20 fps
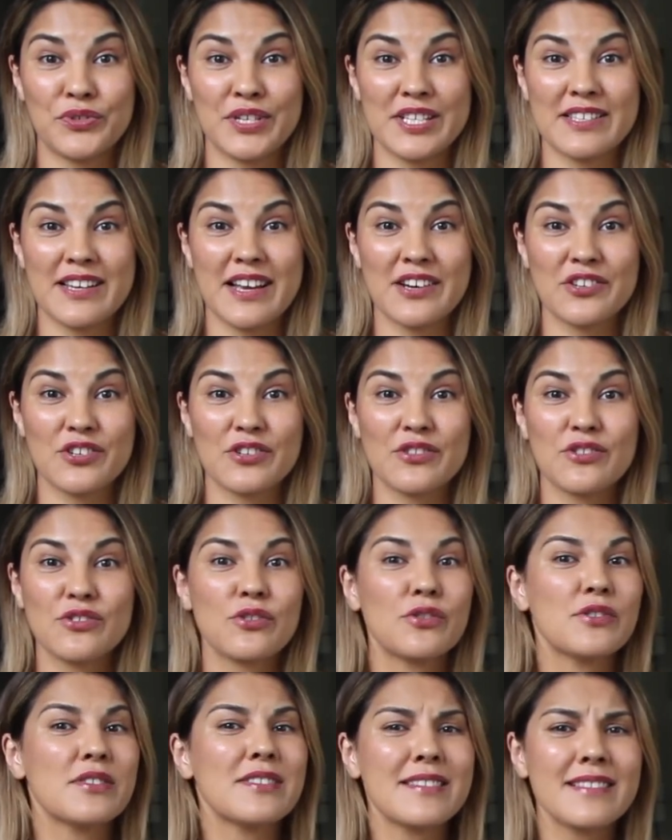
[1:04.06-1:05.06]
recession.
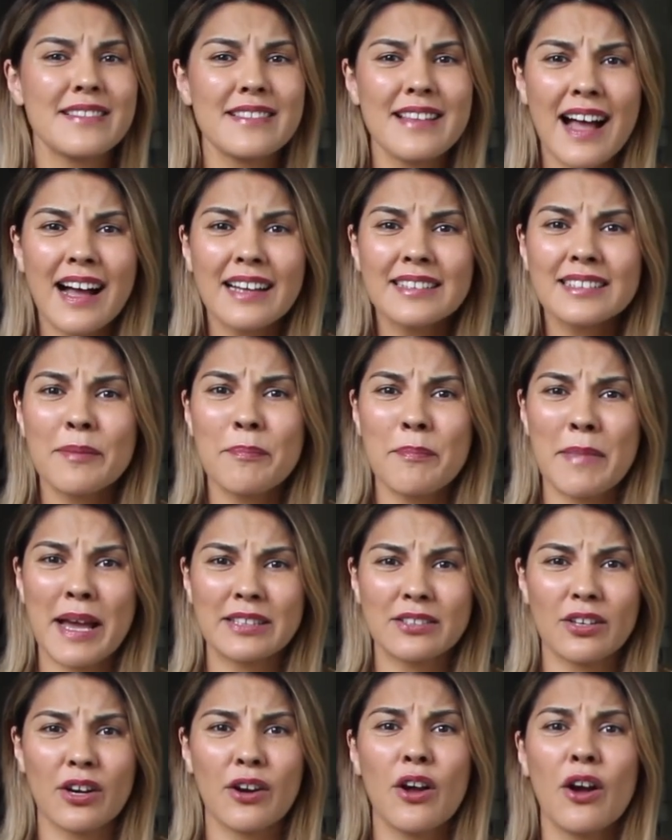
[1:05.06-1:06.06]
So it's not a
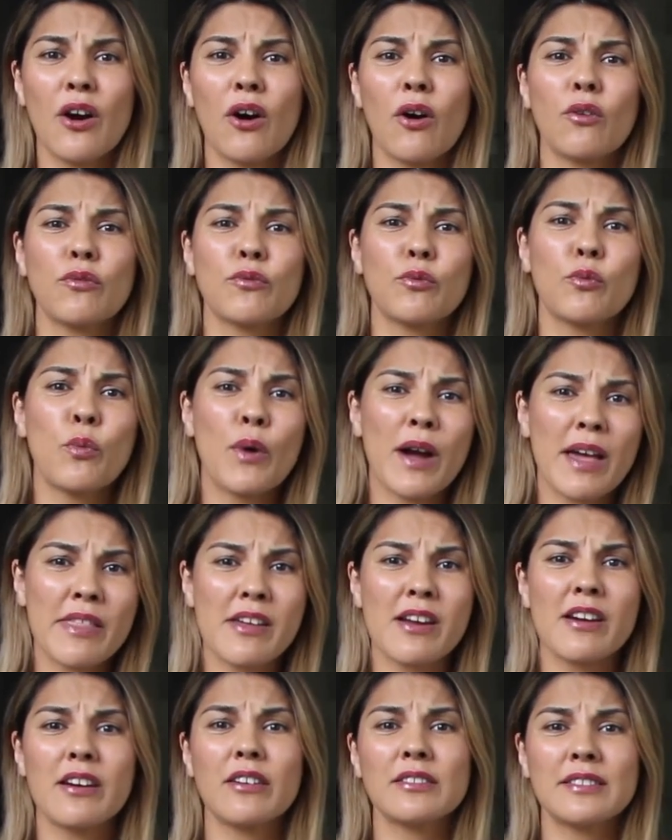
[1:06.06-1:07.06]
matter of
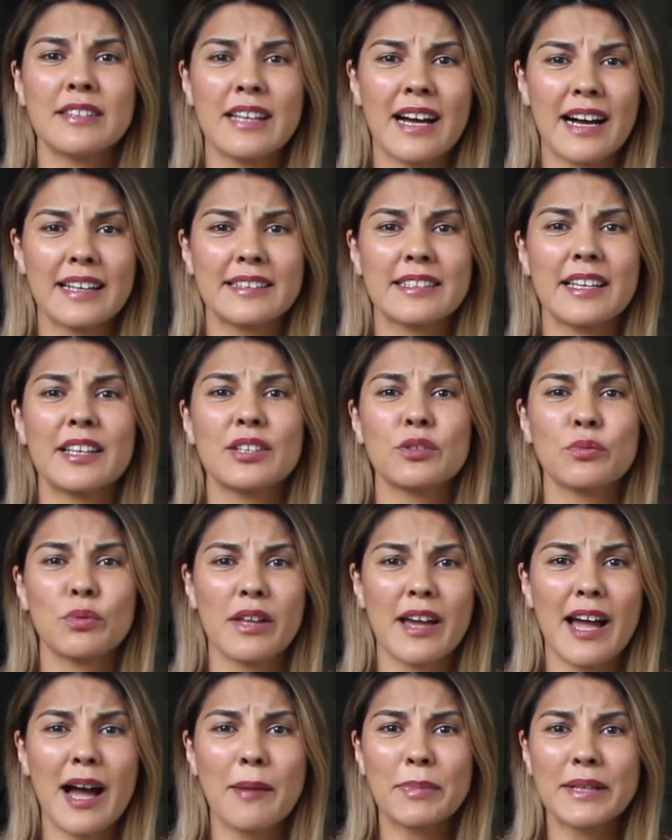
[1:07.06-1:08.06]
whether or not it
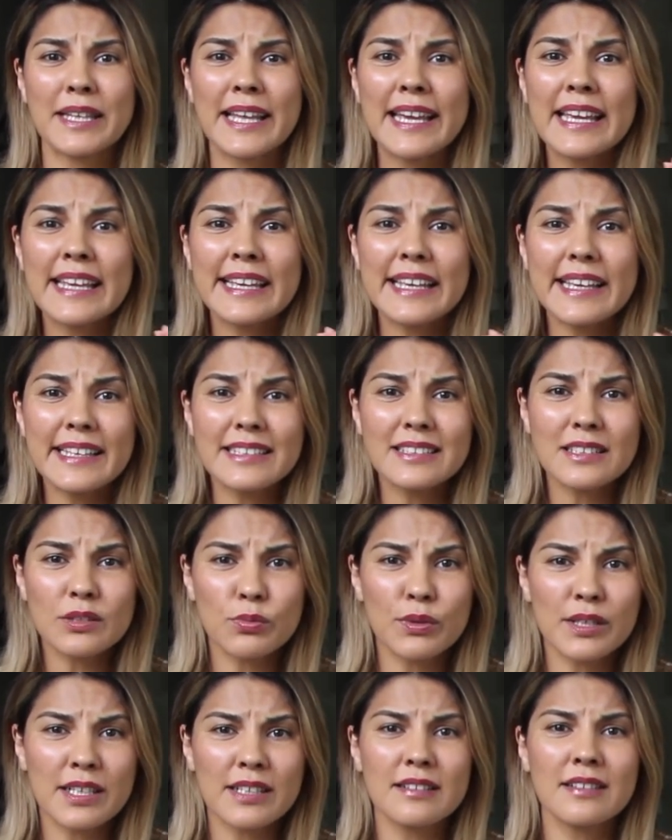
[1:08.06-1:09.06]
will happen. It
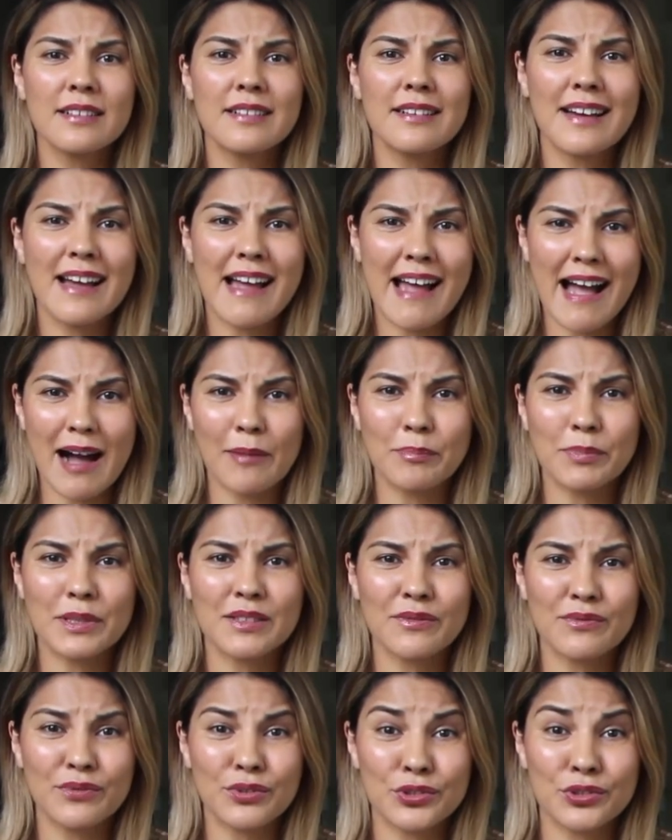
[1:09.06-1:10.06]
will
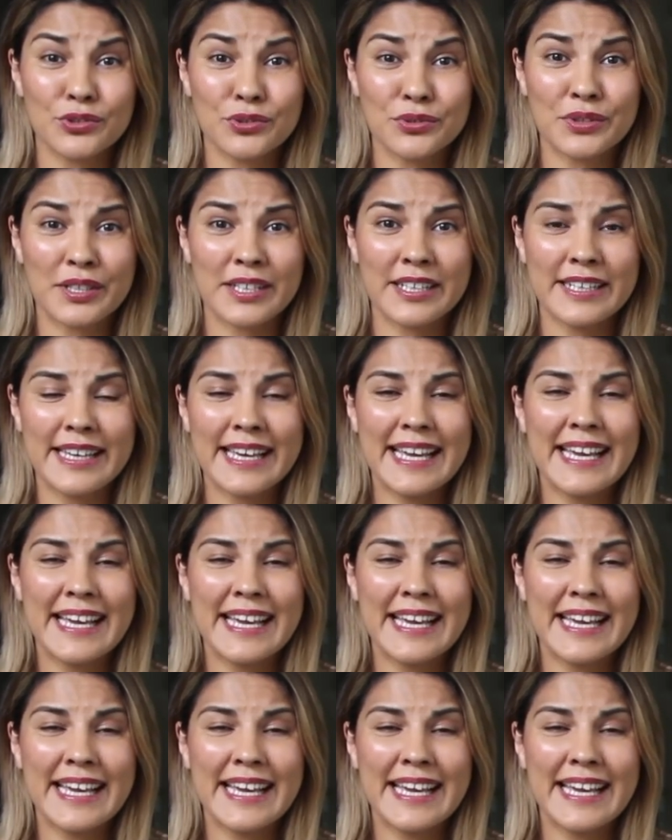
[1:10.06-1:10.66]
happen for sure.